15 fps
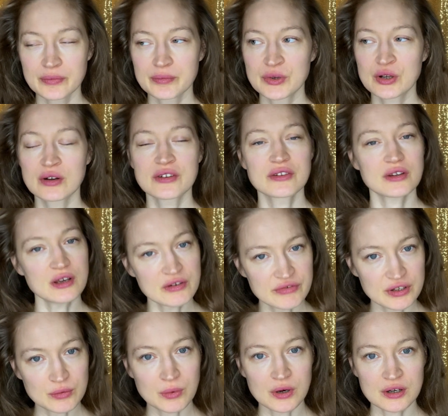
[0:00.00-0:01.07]
Because if
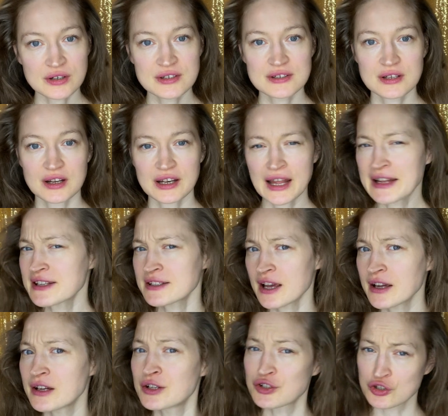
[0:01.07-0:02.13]
it works, let's say
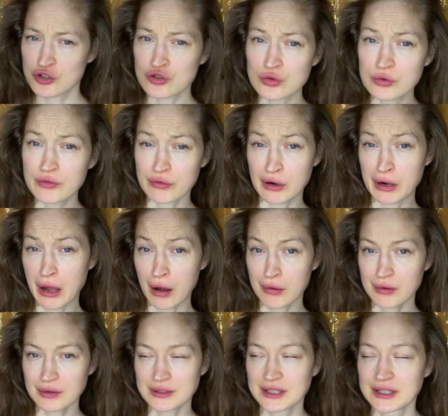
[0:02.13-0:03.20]
it's true for now,